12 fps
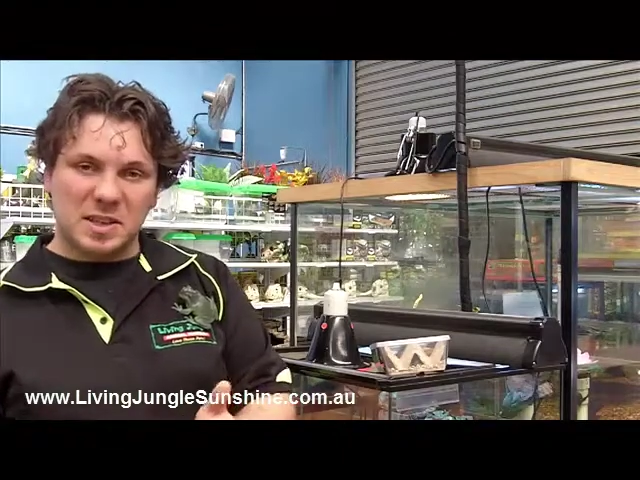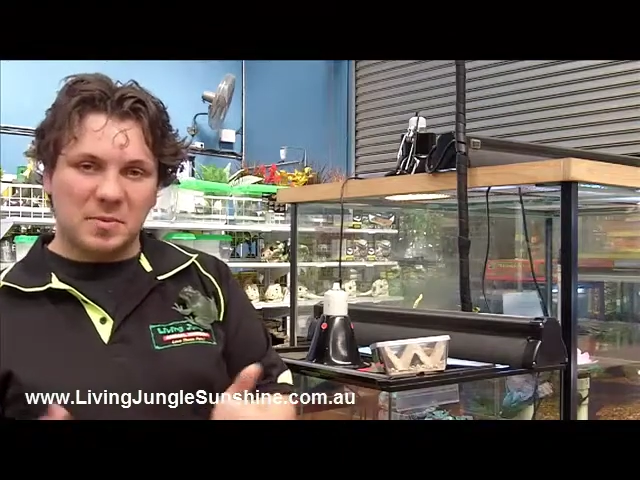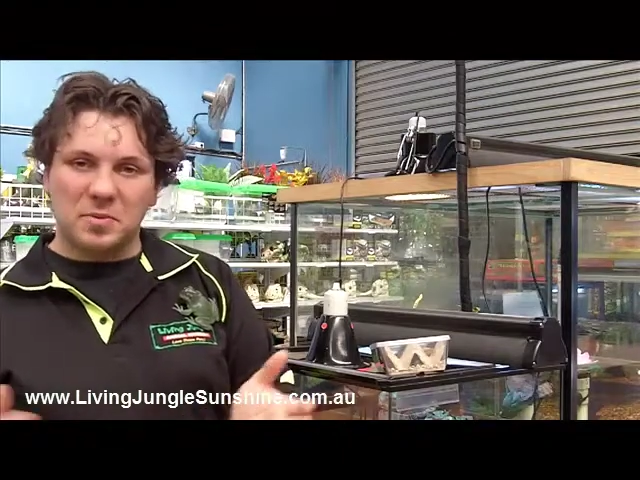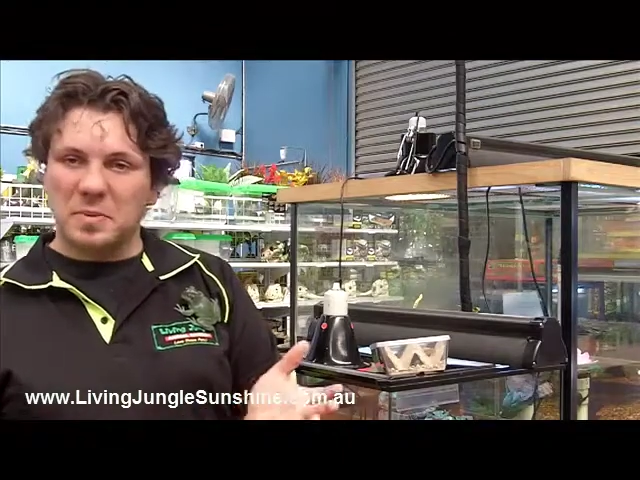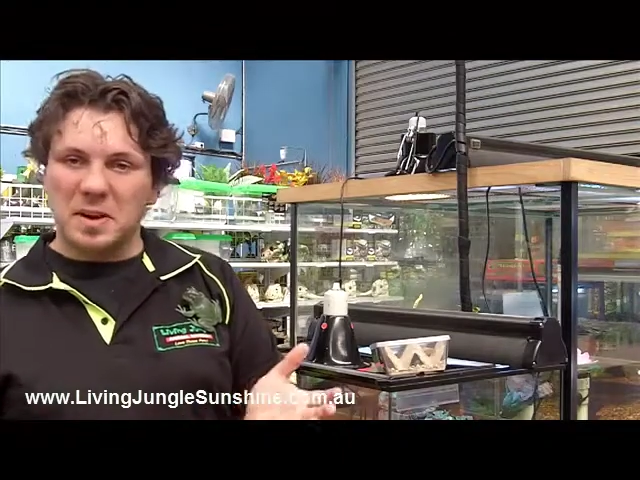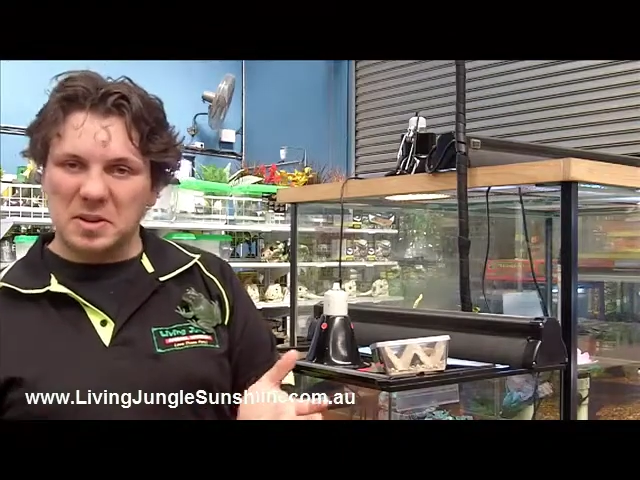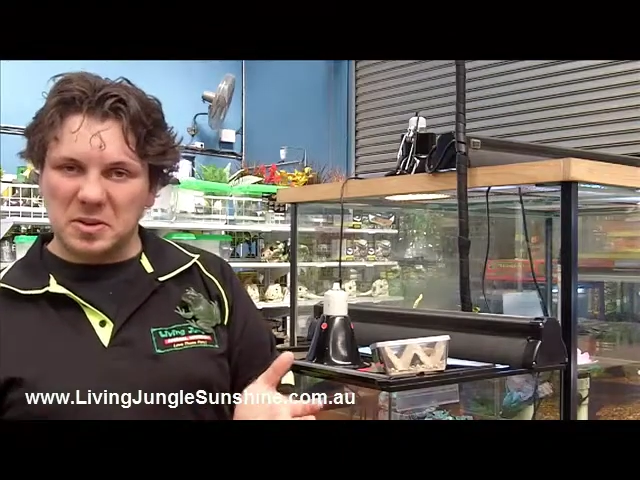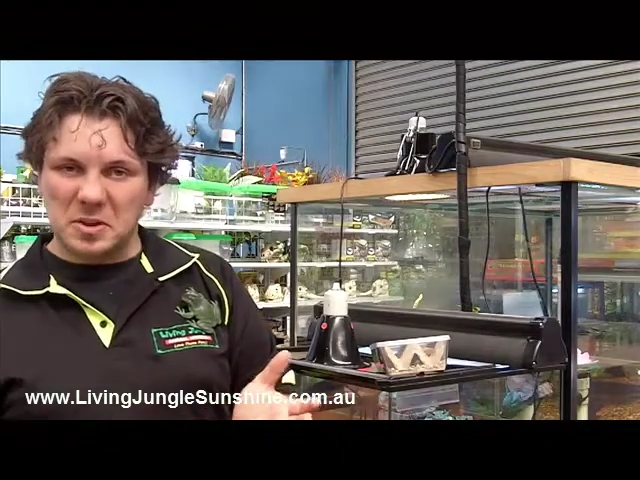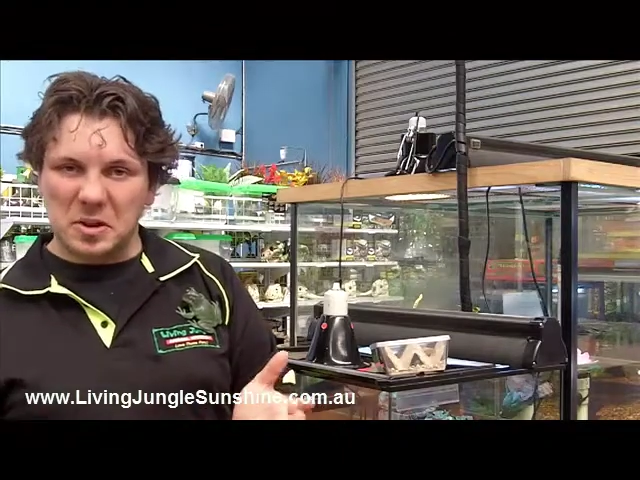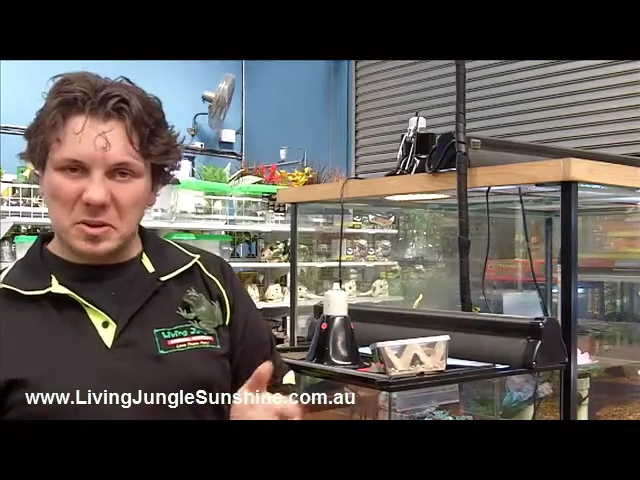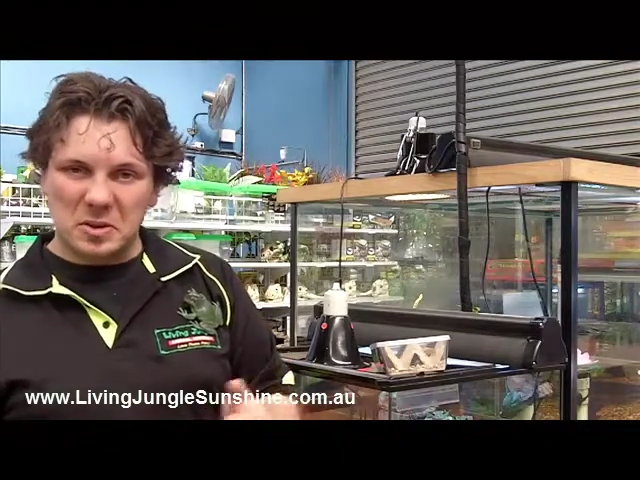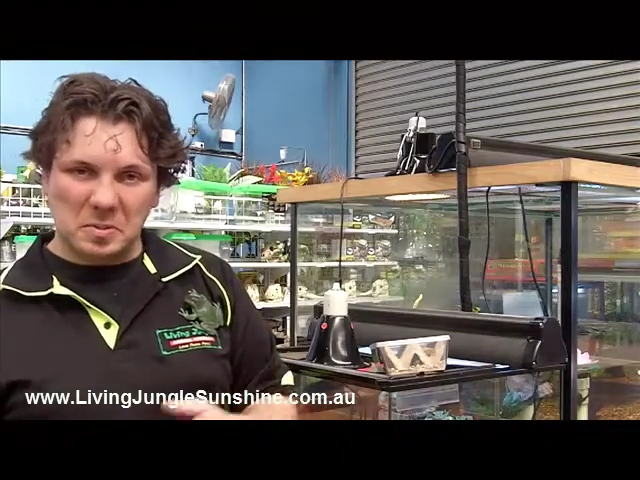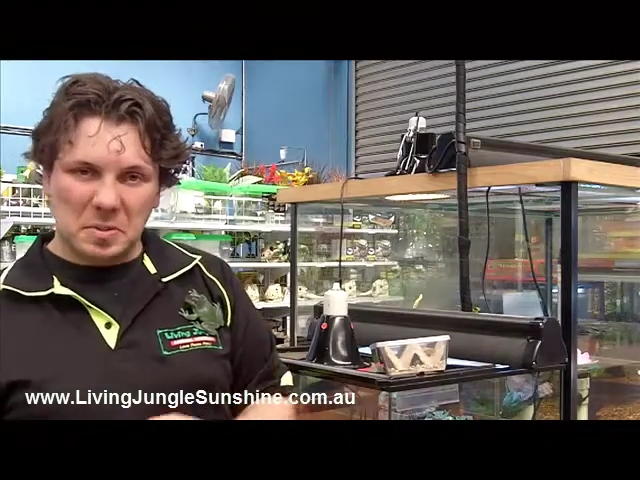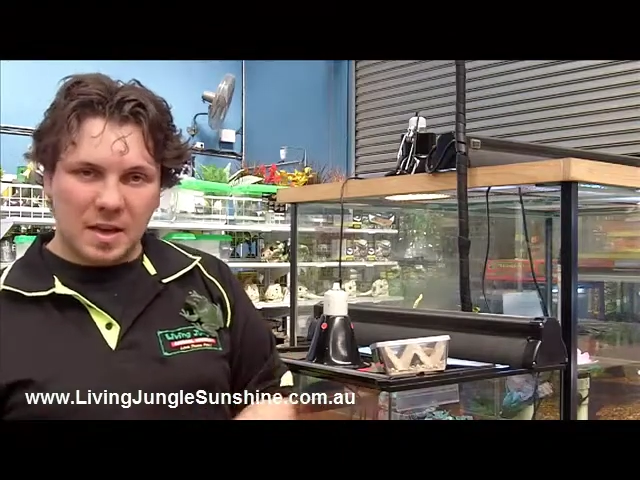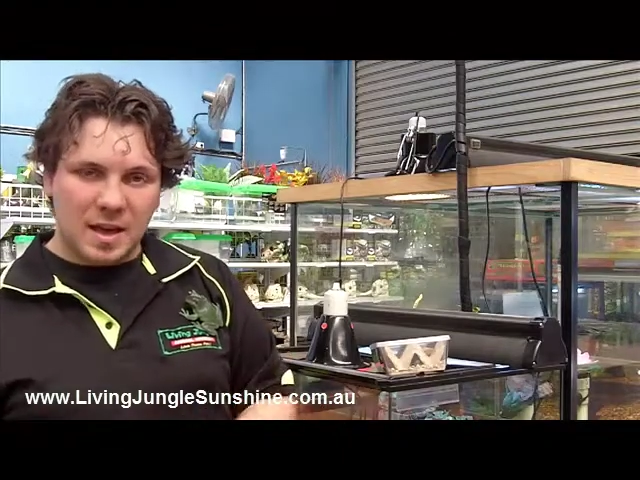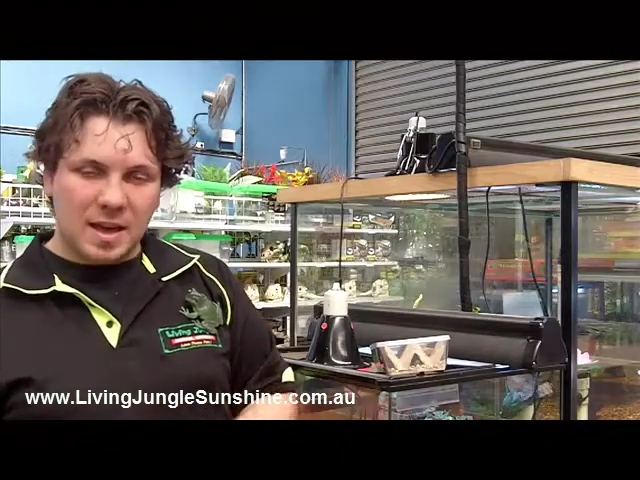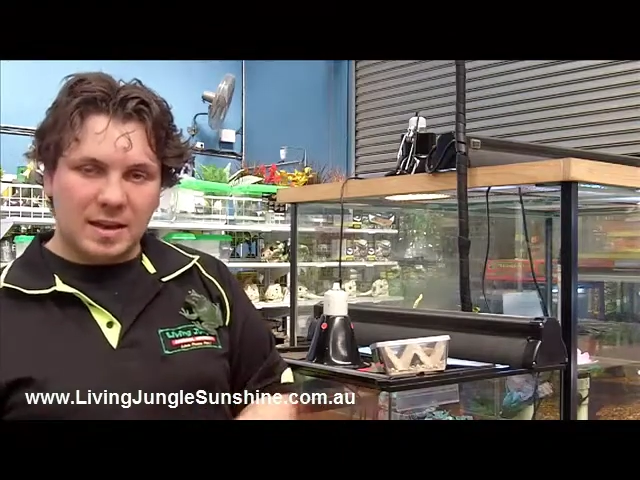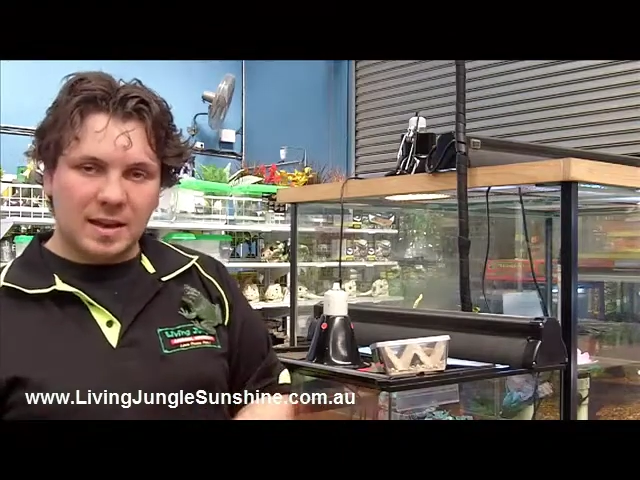tub from any $2 shop
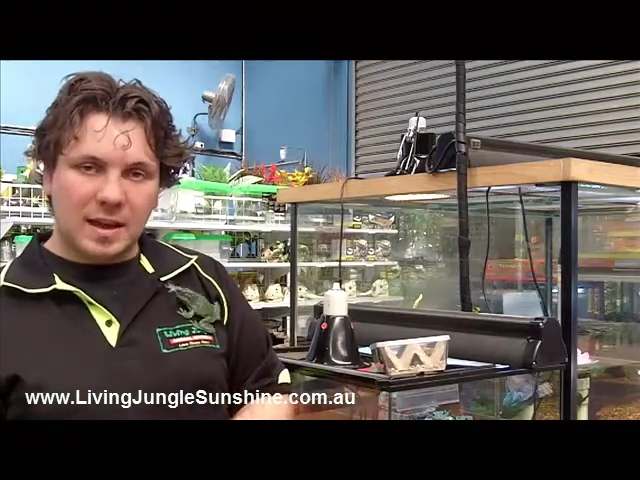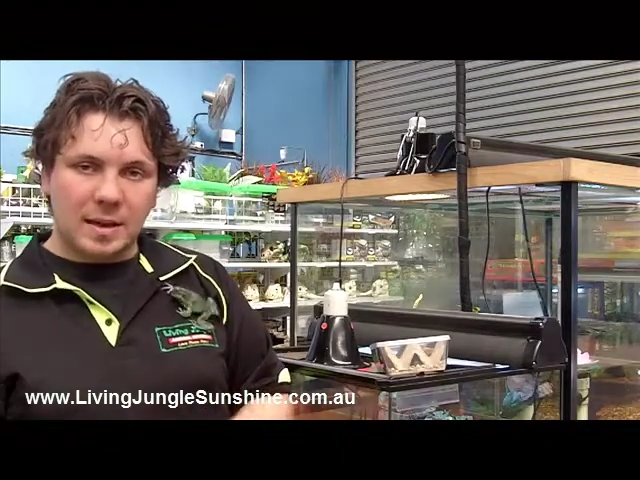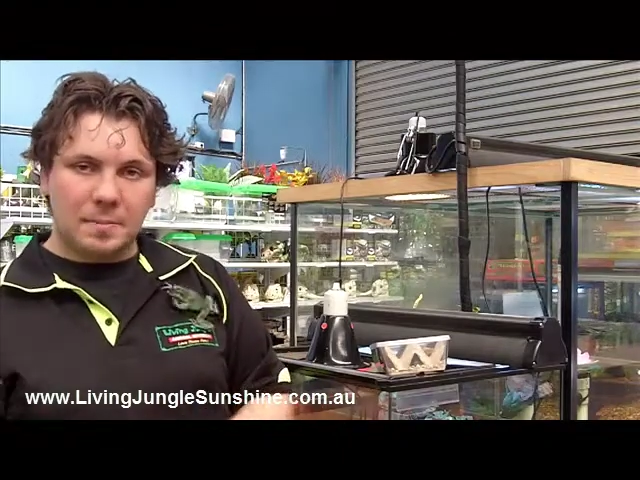and